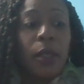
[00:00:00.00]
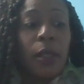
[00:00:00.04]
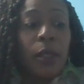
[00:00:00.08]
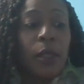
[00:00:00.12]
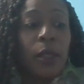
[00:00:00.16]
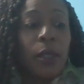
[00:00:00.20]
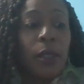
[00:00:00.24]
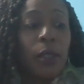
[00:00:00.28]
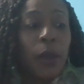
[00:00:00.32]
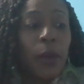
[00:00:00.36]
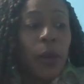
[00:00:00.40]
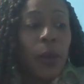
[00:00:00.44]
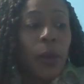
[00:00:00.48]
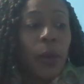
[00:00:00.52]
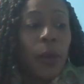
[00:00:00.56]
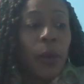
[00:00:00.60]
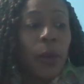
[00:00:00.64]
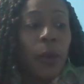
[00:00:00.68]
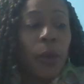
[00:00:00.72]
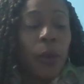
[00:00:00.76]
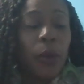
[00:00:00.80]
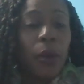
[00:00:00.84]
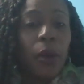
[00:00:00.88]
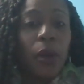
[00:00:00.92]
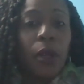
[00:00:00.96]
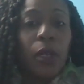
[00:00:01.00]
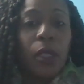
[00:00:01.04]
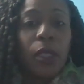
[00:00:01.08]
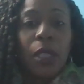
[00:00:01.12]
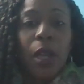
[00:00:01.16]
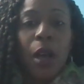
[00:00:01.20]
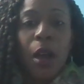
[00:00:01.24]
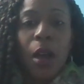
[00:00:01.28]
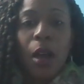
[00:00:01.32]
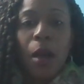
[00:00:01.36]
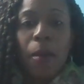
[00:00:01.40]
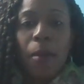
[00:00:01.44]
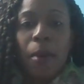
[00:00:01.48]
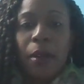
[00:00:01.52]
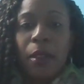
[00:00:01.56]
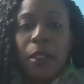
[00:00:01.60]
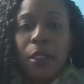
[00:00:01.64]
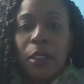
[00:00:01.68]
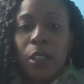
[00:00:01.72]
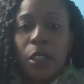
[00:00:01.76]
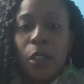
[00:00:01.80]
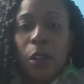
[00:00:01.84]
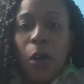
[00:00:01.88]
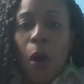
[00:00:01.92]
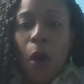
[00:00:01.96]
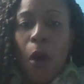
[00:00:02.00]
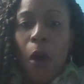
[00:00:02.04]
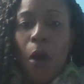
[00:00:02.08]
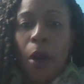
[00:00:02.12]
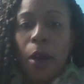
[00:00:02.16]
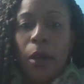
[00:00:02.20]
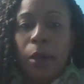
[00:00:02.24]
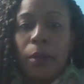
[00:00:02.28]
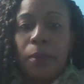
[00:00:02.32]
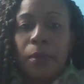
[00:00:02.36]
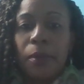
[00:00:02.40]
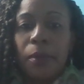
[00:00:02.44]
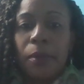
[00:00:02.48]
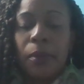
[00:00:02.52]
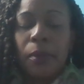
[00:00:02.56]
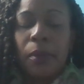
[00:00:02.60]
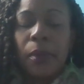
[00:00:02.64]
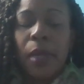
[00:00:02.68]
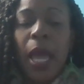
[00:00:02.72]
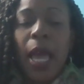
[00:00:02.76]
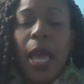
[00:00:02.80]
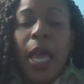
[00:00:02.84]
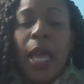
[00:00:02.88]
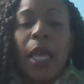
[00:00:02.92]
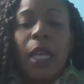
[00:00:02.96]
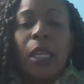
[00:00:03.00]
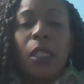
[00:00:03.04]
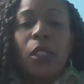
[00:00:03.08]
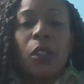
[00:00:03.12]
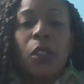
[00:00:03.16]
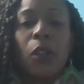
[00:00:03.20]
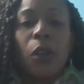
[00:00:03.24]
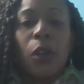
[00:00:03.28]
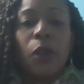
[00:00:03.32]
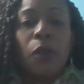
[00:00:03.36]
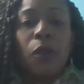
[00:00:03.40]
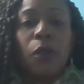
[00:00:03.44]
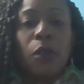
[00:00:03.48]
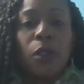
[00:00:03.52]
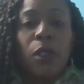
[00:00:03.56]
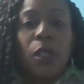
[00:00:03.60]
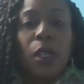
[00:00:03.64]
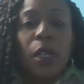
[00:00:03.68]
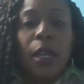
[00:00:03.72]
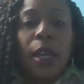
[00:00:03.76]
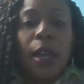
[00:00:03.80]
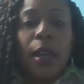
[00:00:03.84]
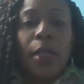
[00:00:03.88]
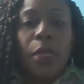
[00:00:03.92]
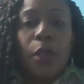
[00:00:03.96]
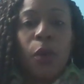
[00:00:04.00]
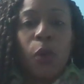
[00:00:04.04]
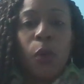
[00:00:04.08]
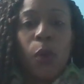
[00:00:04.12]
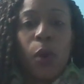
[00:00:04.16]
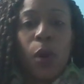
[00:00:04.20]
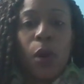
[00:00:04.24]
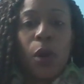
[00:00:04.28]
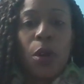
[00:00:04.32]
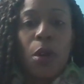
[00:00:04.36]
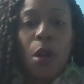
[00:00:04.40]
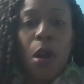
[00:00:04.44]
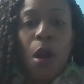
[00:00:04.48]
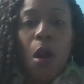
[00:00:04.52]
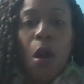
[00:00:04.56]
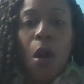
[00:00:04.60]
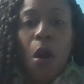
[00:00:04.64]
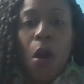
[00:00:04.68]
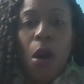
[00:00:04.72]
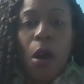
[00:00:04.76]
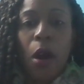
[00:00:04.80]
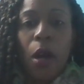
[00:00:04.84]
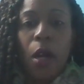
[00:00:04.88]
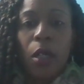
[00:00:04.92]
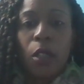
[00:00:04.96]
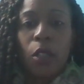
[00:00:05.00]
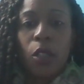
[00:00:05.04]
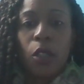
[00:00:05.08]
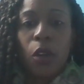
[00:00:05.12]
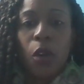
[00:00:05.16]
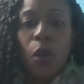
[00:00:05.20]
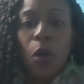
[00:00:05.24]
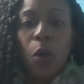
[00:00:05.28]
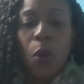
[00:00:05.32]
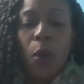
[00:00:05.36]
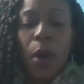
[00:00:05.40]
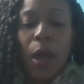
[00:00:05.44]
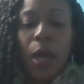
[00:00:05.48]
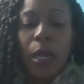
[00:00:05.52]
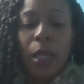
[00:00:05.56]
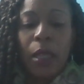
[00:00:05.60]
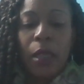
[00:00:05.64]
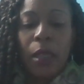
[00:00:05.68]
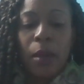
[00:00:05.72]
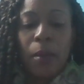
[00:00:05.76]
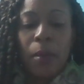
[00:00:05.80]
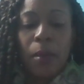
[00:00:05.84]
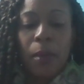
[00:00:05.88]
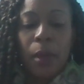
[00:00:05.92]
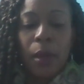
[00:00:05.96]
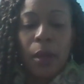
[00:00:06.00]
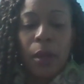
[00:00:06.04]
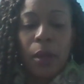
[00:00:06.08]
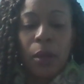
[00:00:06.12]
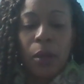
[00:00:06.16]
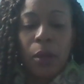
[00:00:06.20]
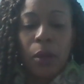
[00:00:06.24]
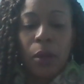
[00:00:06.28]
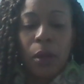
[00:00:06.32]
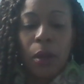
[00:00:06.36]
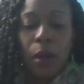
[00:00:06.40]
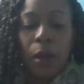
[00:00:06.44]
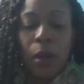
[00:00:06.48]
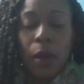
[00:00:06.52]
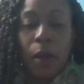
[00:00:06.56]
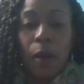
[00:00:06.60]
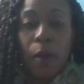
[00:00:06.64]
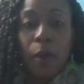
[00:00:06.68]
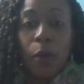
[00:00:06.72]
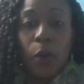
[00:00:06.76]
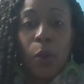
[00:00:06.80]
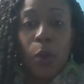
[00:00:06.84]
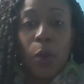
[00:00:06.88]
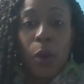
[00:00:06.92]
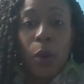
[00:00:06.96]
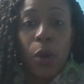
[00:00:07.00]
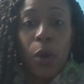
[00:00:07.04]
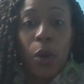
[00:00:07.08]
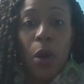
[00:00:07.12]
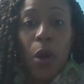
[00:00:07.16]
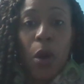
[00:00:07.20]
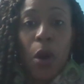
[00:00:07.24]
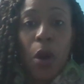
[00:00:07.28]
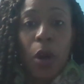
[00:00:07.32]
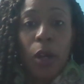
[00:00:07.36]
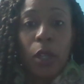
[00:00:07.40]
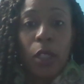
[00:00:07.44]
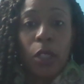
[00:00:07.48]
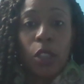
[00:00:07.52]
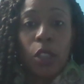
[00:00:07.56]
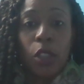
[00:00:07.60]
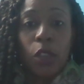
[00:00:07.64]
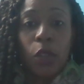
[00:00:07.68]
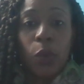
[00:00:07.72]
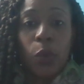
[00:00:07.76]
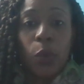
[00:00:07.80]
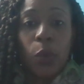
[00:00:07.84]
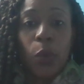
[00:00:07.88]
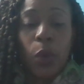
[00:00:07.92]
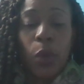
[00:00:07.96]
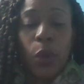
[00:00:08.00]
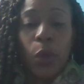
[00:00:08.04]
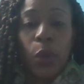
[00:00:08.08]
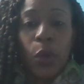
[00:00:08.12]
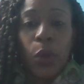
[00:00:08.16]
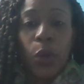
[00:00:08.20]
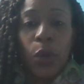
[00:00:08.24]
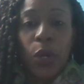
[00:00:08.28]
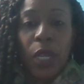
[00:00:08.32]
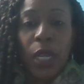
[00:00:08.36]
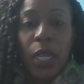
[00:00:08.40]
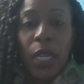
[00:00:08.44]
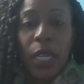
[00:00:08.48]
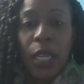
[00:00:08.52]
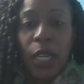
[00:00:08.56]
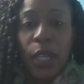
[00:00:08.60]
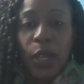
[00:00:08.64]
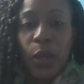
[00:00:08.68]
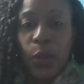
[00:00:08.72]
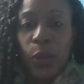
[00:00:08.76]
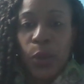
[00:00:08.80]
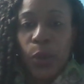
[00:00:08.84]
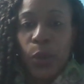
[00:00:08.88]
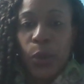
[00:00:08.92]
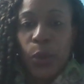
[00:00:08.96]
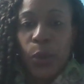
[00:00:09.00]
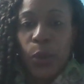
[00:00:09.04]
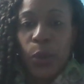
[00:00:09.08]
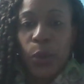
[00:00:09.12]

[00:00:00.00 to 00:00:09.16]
So what we're going to talk about is the heart. So if you look at the word heart, right in the middle of the word heart is the word ear.